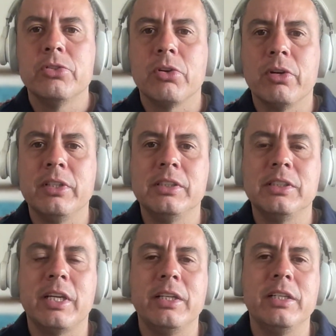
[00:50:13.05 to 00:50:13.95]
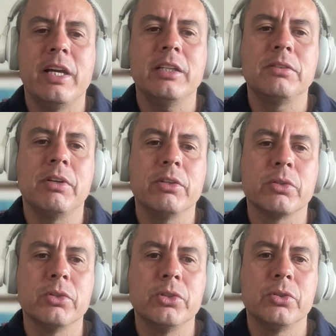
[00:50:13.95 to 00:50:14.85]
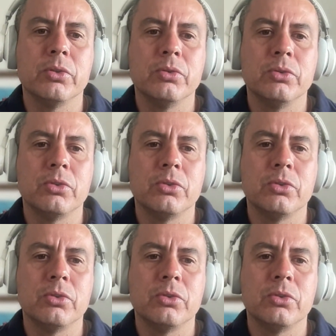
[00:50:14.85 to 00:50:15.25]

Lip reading: So understanding that's very crucial